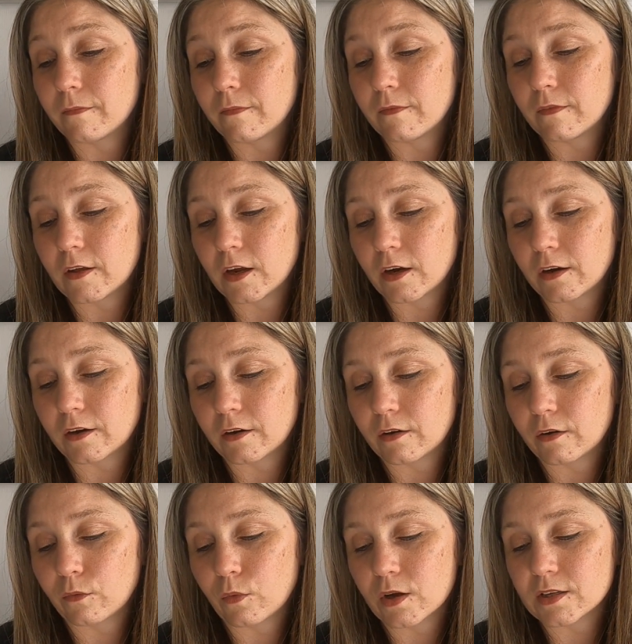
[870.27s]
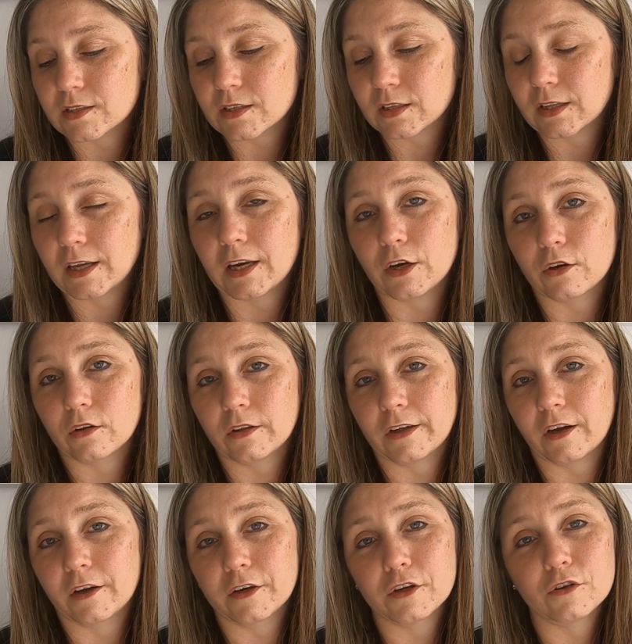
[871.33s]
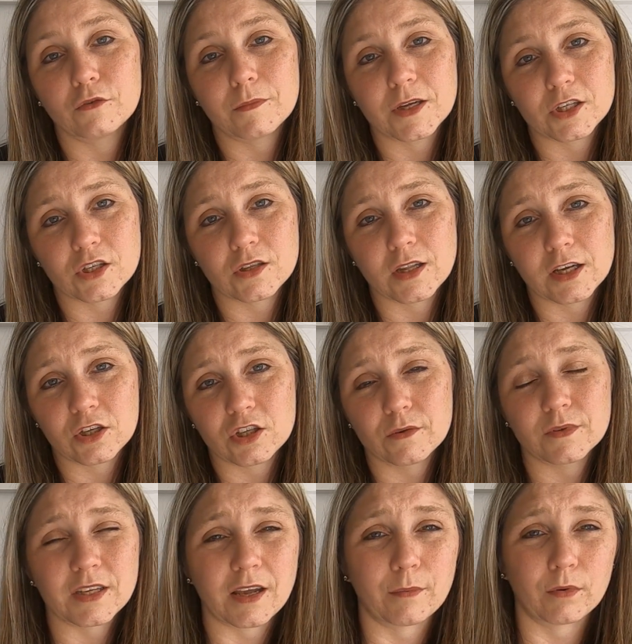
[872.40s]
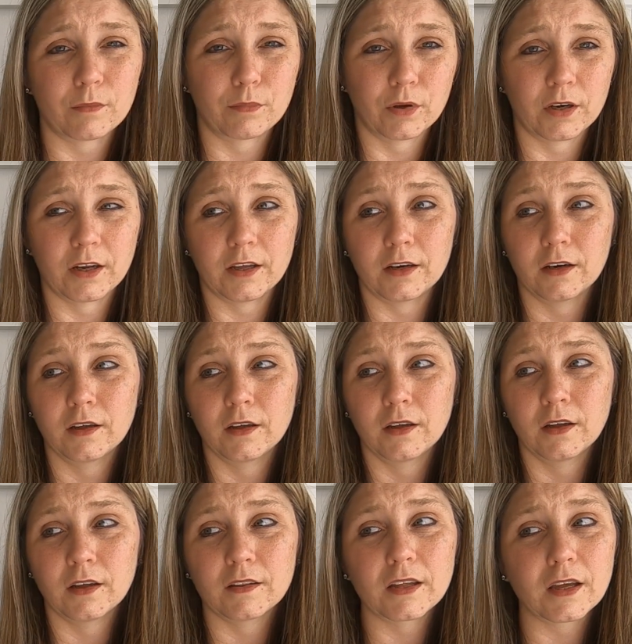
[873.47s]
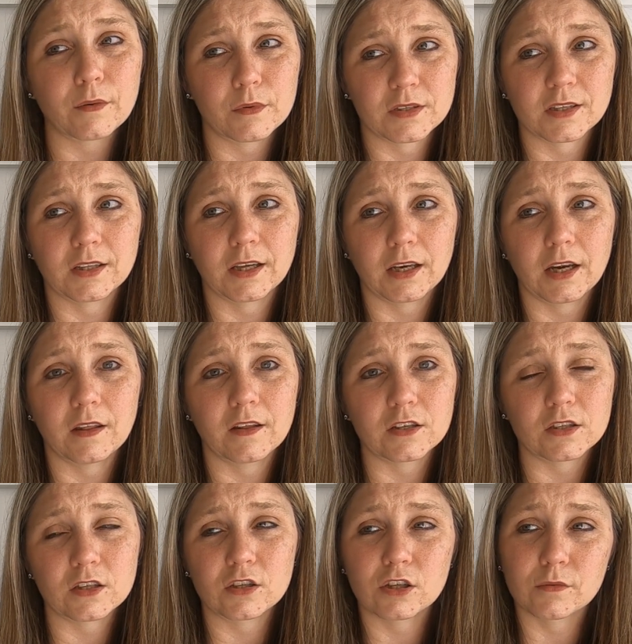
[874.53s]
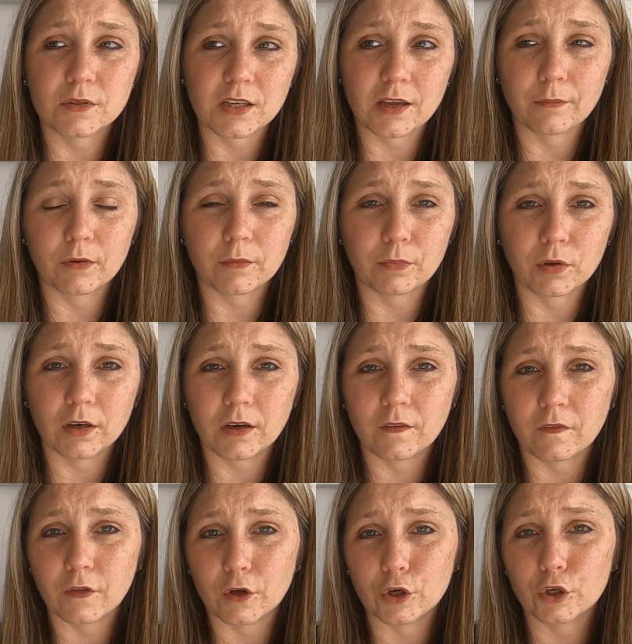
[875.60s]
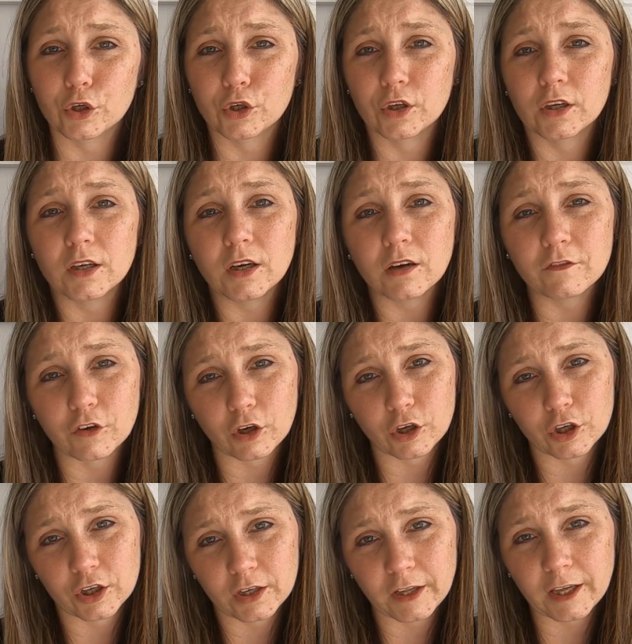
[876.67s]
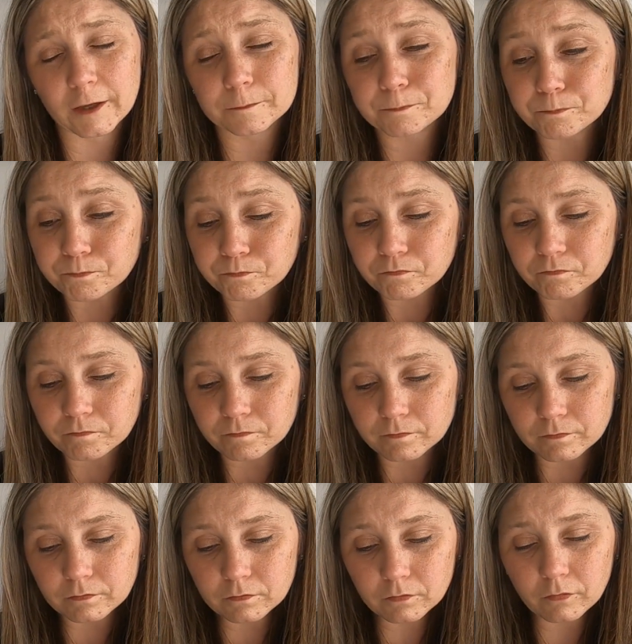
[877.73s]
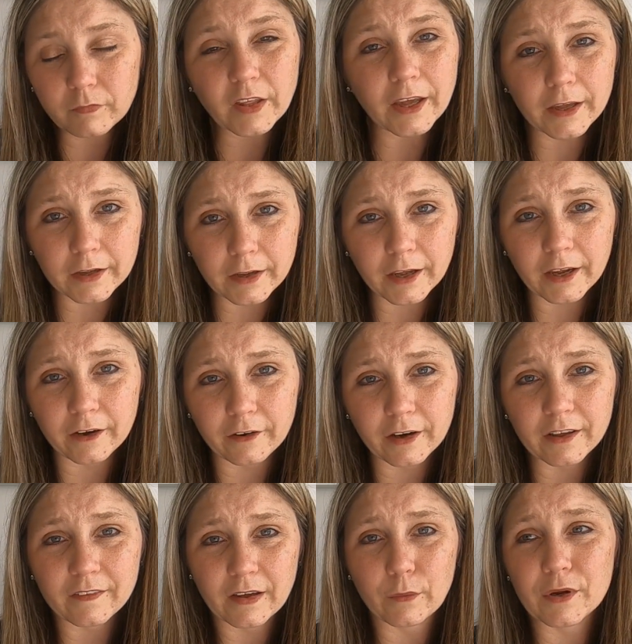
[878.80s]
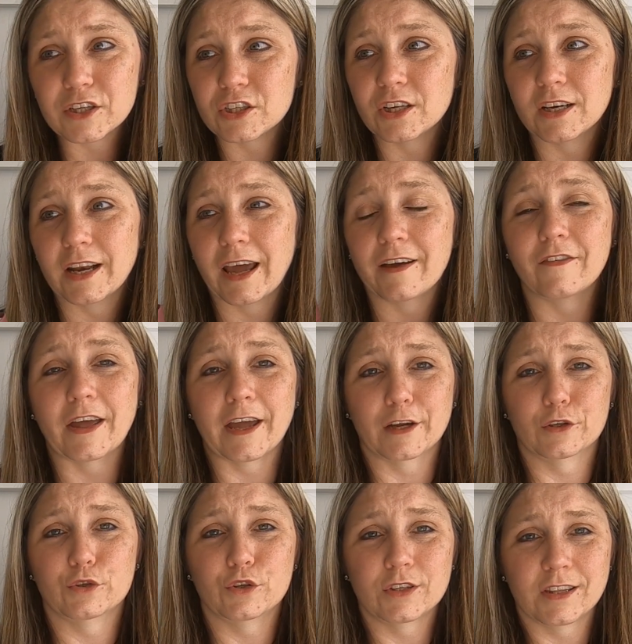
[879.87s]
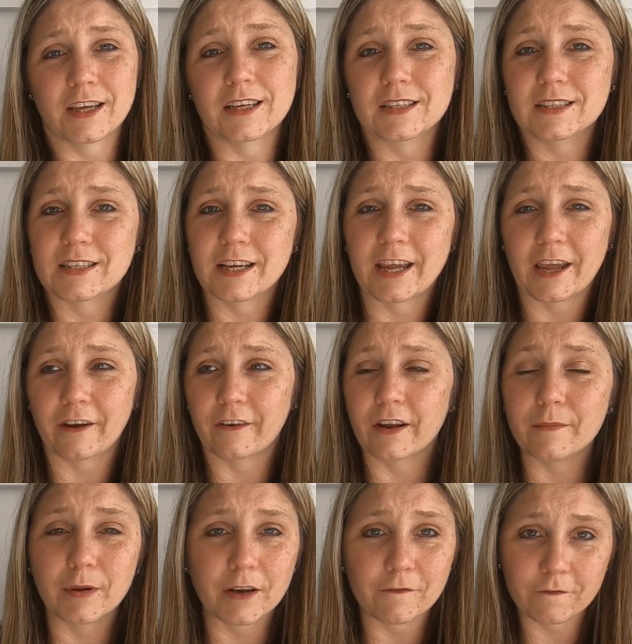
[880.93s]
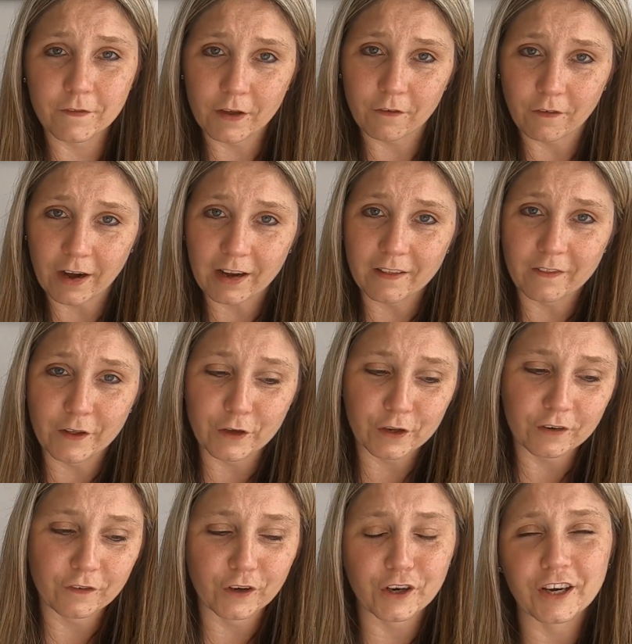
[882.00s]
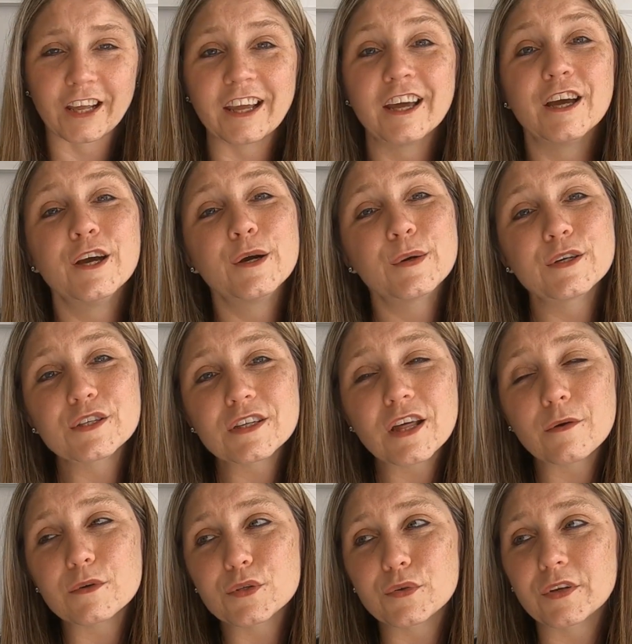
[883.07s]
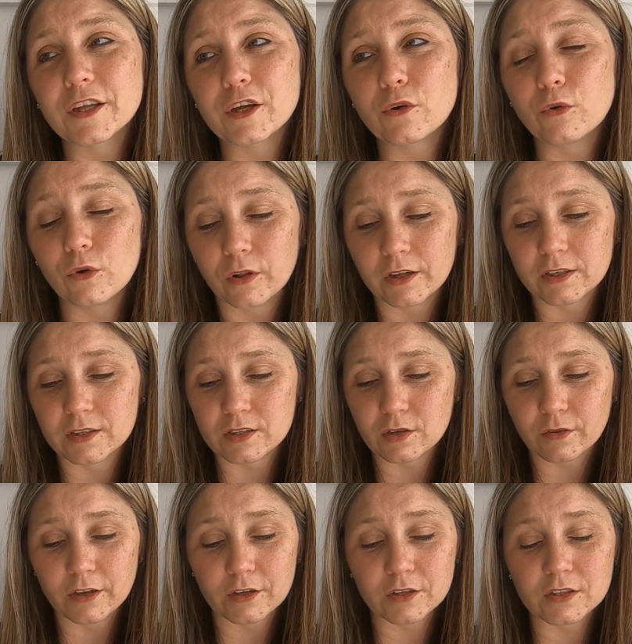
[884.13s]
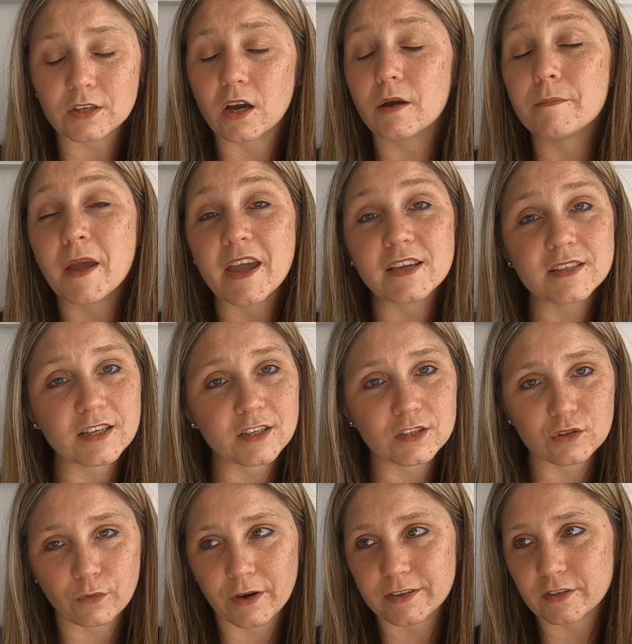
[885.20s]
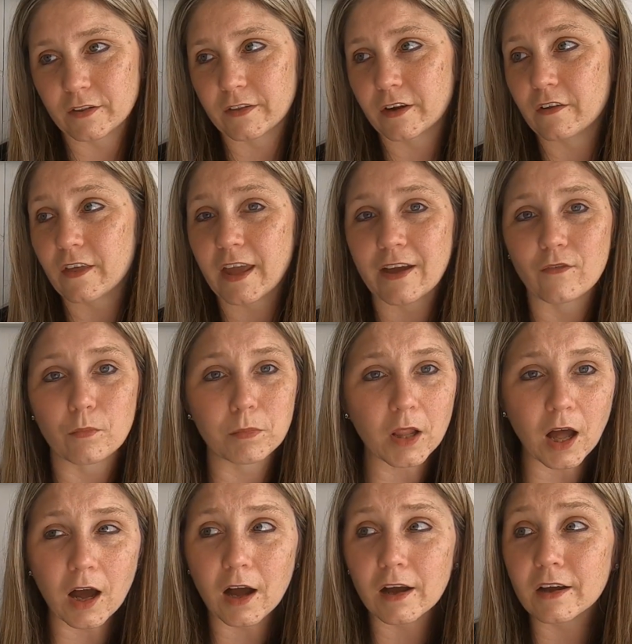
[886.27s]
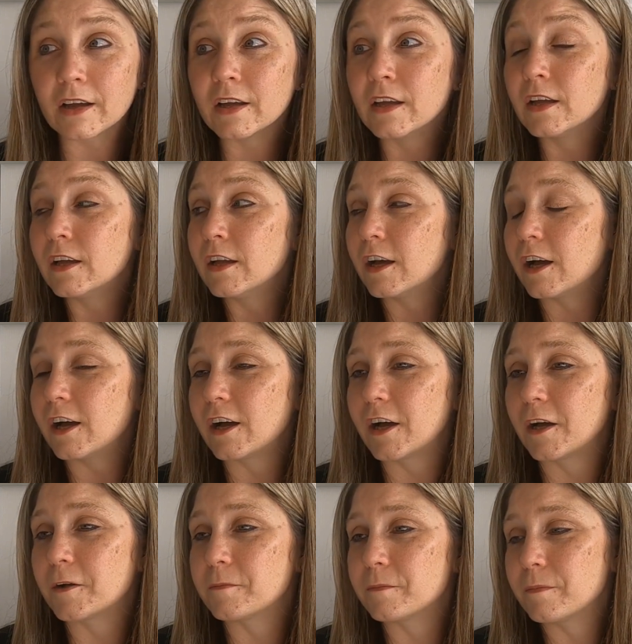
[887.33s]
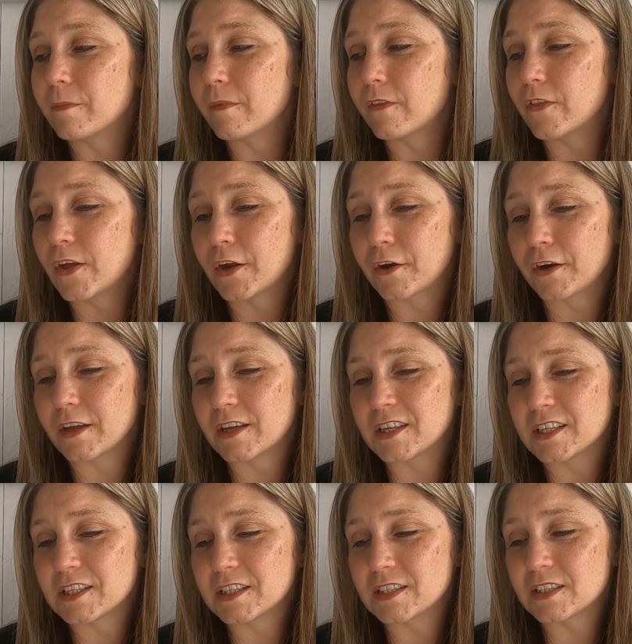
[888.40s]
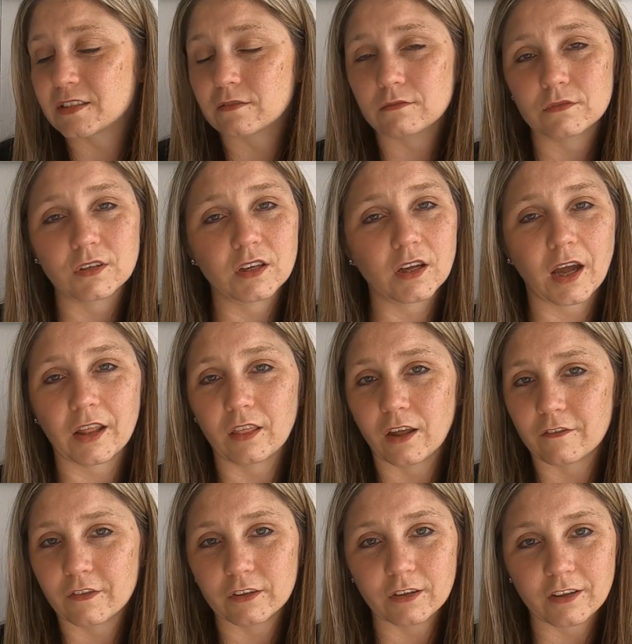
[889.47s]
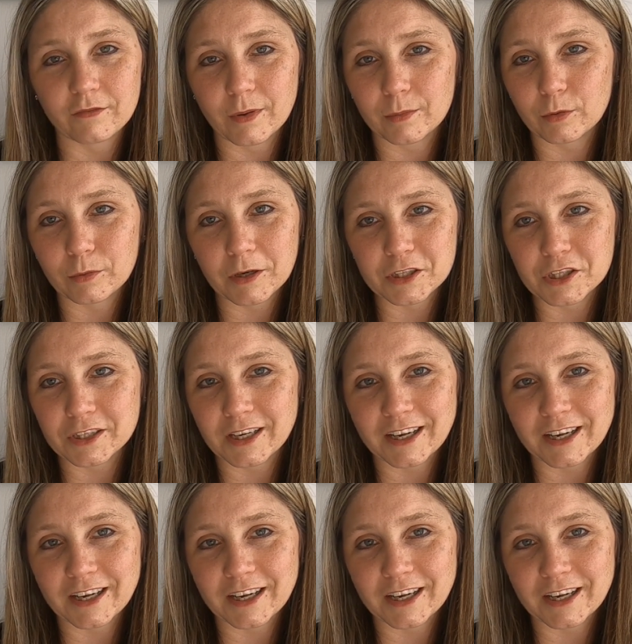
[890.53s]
There was a lady early on who mentioned that she was able to put it, I think it was a lady that said she was able to put it in the hood of her hoodie and carry it. That way she didn't have extra things to carry, but it fit right in the hood of her hoodie, which I thought was really cool. And so there's amazing stories on there. They have a blog. There is, I love the Love Bible Project.